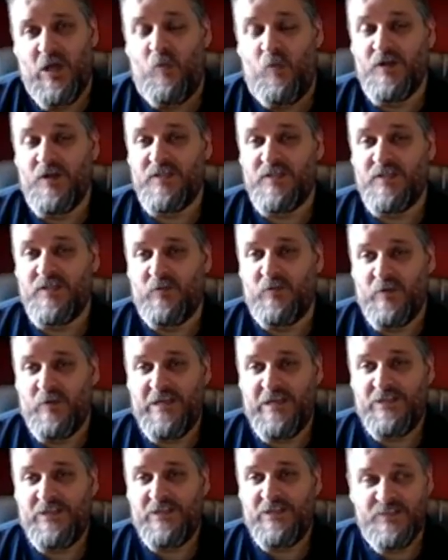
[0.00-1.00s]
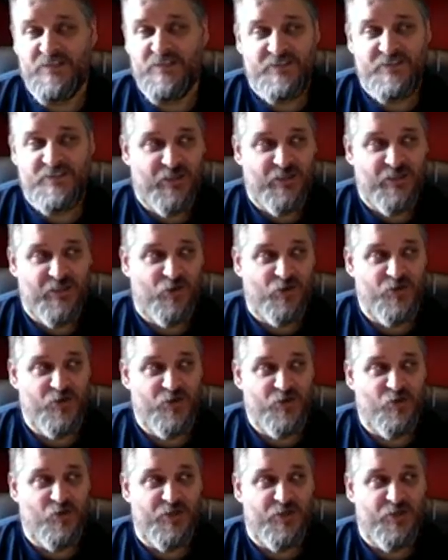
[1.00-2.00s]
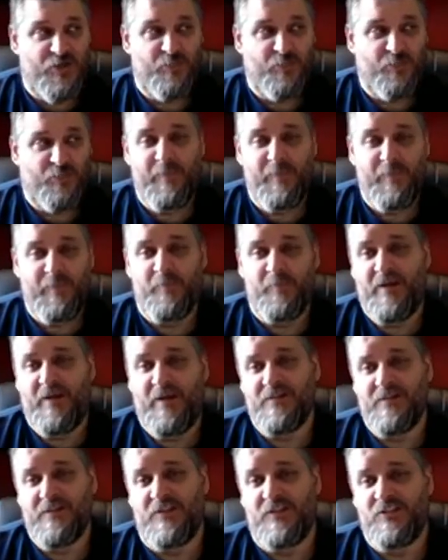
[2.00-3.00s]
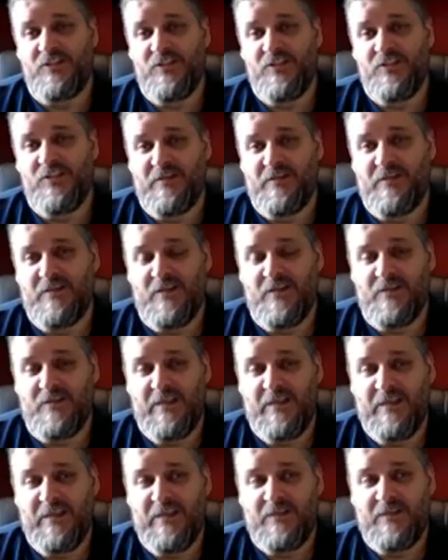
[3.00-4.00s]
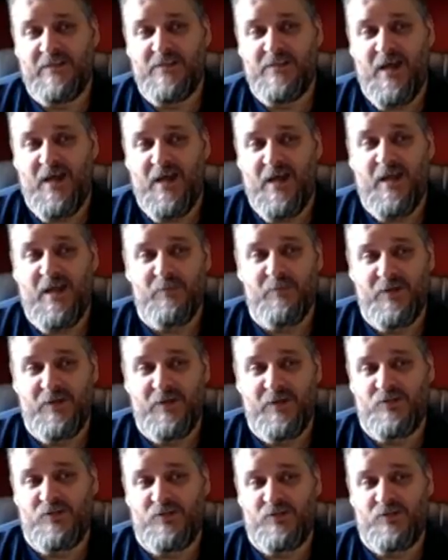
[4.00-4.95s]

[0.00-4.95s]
Once it reaches 0, it's going to pop up a message saying that the time has